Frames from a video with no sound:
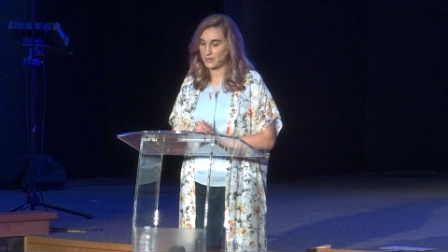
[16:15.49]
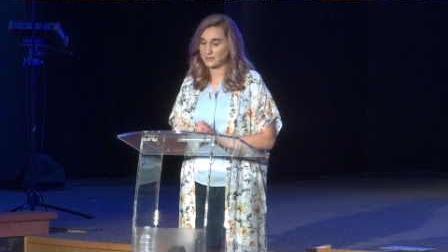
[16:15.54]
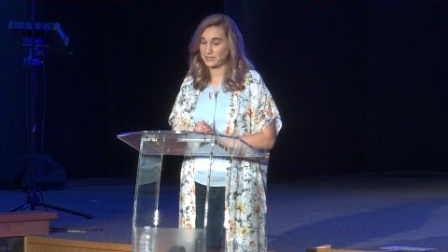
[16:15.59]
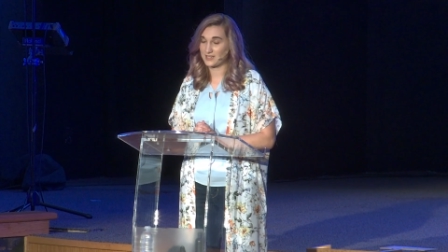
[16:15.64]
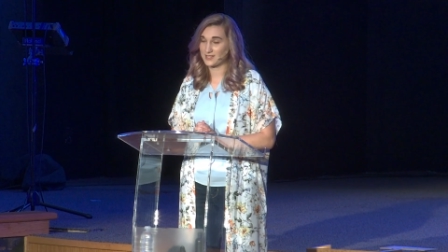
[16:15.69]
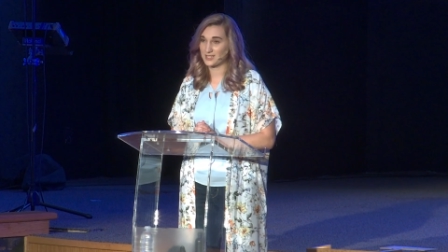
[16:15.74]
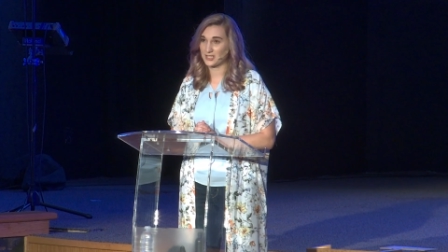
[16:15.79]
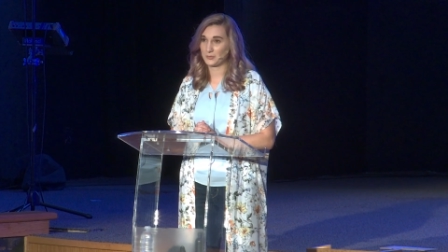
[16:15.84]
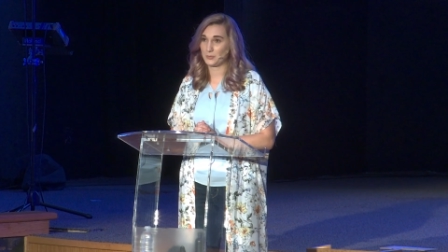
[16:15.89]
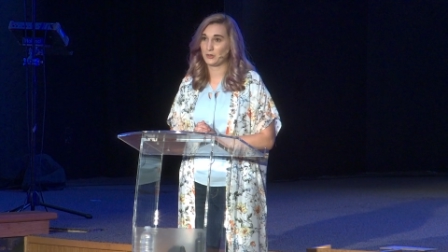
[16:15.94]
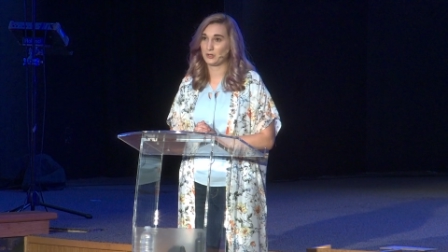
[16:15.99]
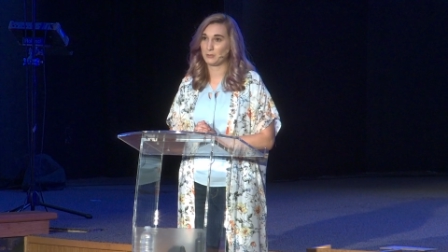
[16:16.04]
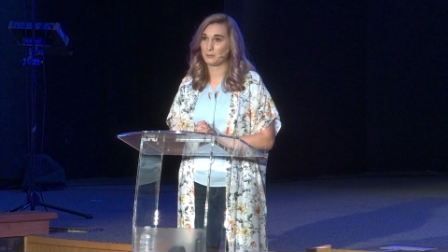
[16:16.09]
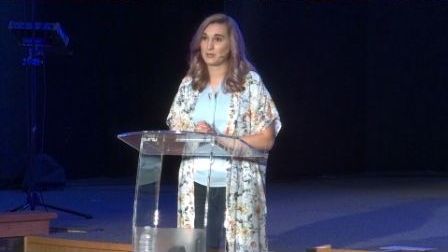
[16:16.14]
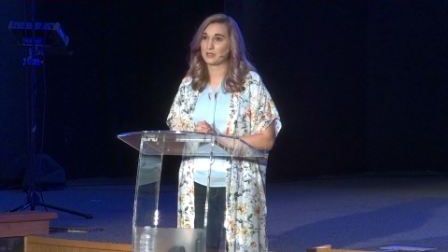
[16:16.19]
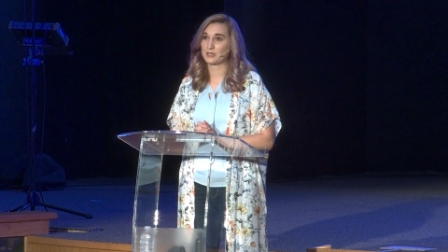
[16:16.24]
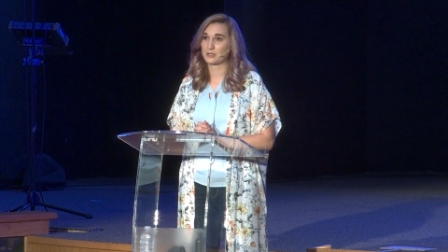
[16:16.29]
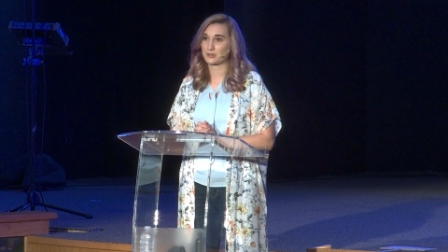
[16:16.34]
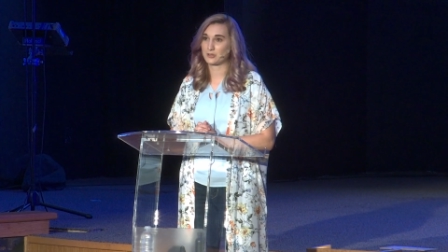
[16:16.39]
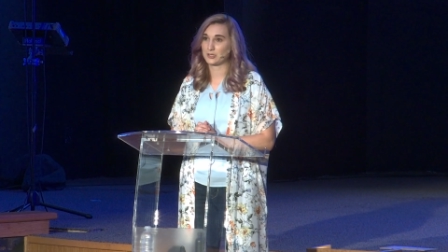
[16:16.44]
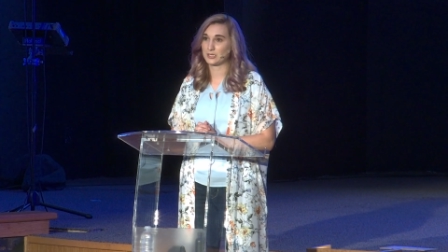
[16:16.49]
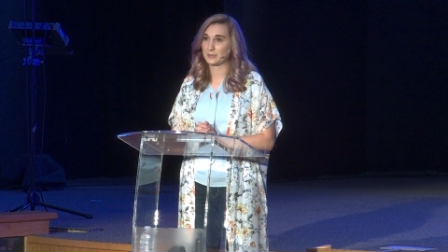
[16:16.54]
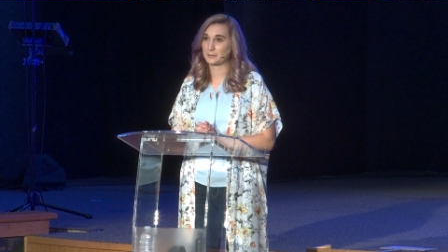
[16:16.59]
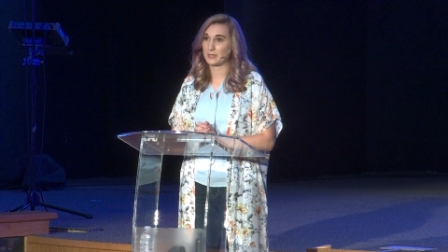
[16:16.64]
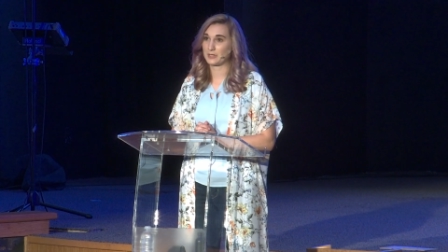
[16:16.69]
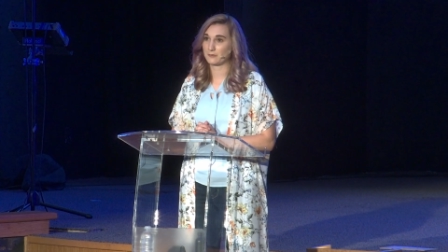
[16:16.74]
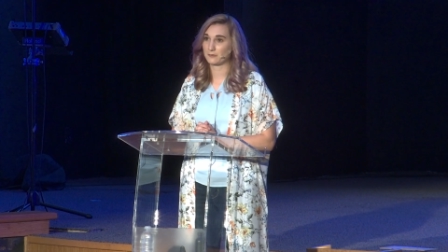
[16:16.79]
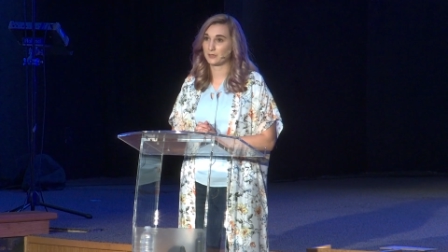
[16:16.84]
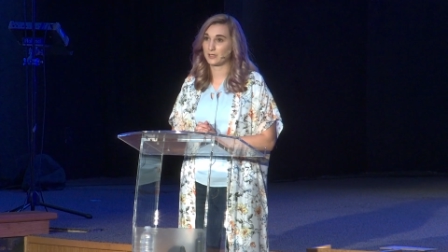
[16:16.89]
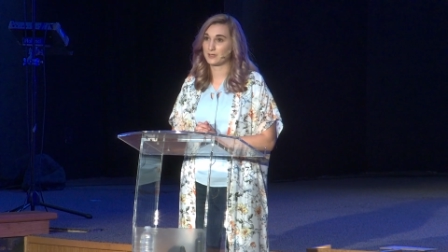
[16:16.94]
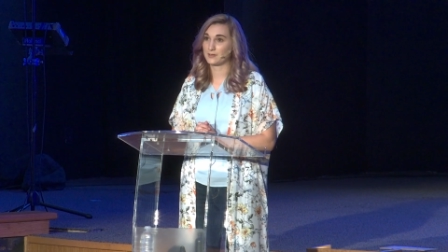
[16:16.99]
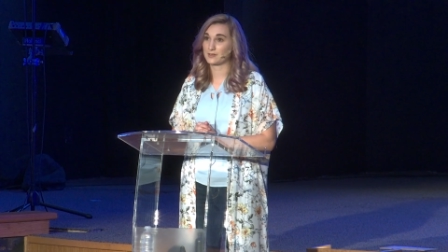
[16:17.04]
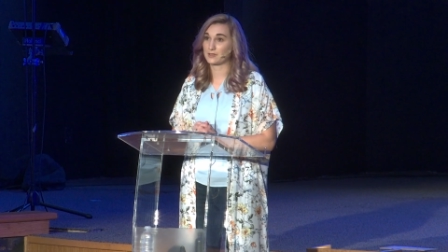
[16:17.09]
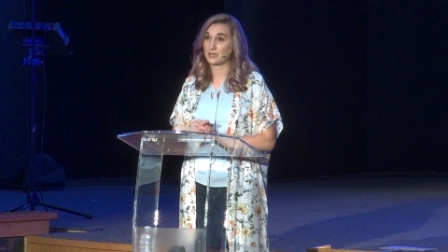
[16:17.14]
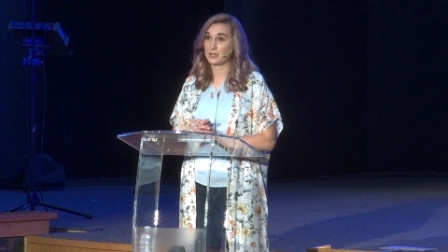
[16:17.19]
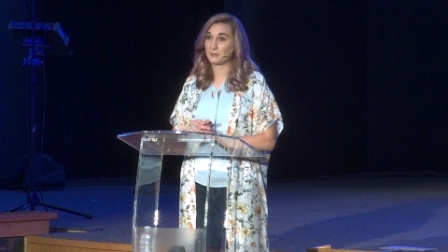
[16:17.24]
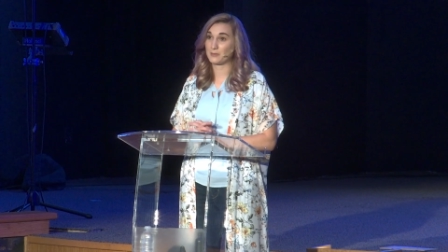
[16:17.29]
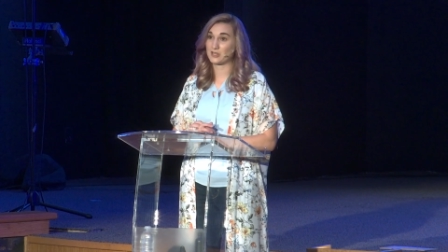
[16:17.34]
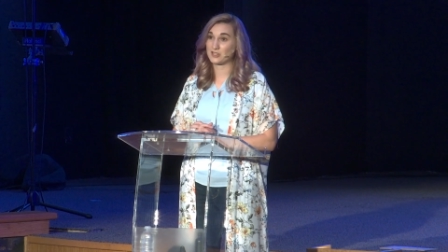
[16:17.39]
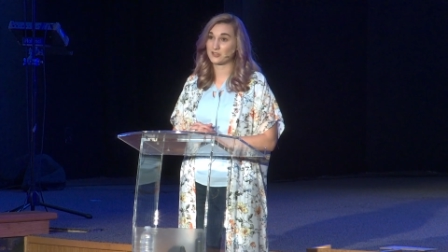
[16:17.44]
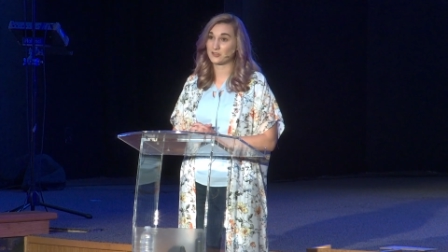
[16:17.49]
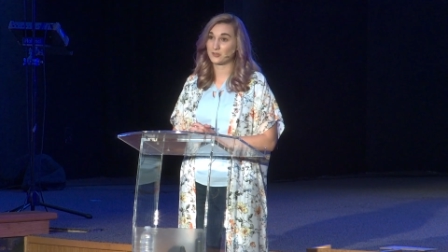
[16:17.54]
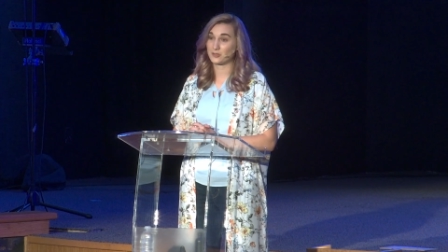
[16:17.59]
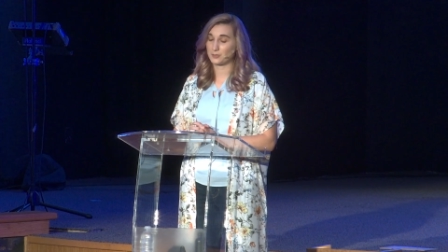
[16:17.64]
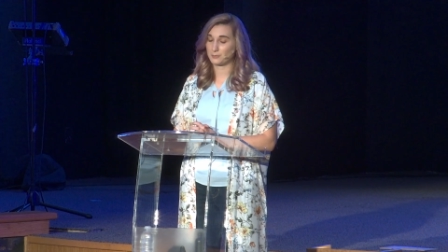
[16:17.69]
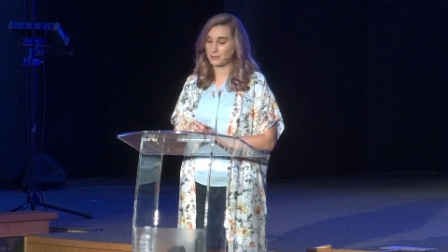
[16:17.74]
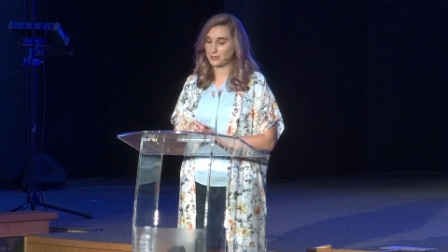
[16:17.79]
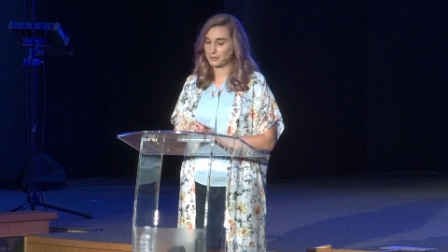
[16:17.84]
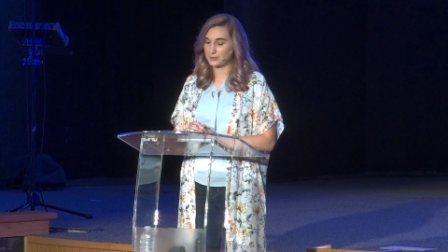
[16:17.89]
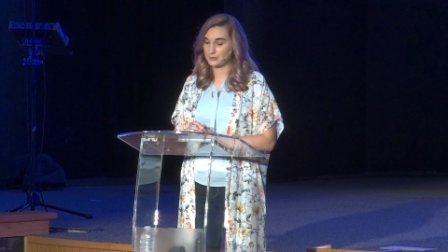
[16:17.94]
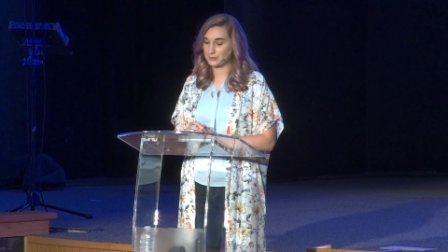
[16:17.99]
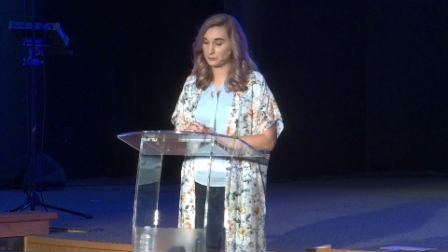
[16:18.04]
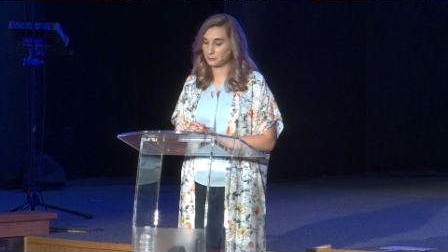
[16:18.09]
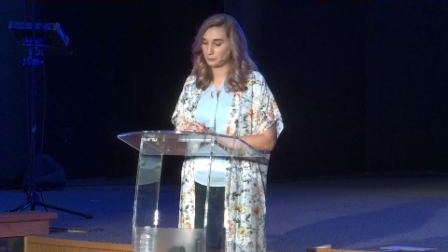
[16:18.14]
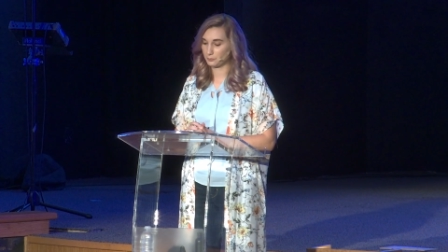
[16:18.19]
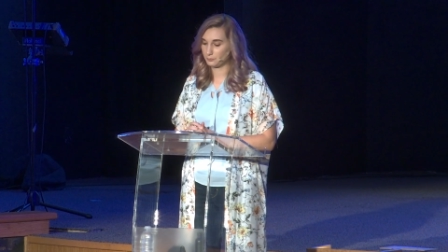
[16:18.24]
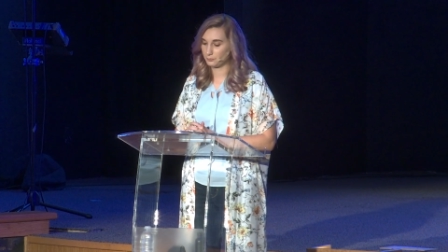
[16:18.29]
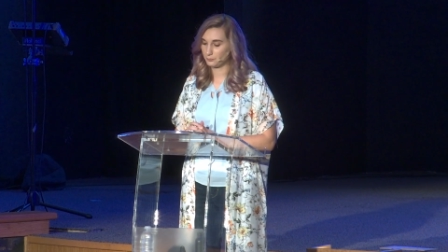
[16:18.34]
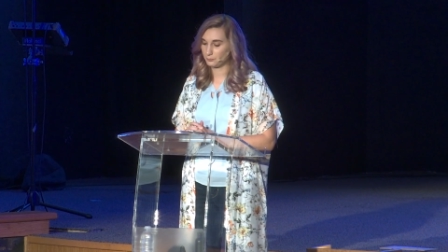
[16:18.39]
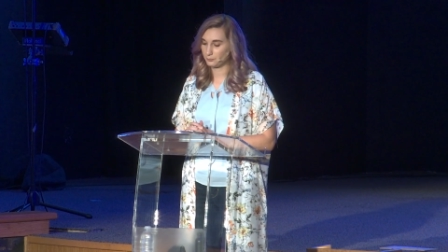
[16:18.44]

my testimony ministered to my friends, and they ministered to me too.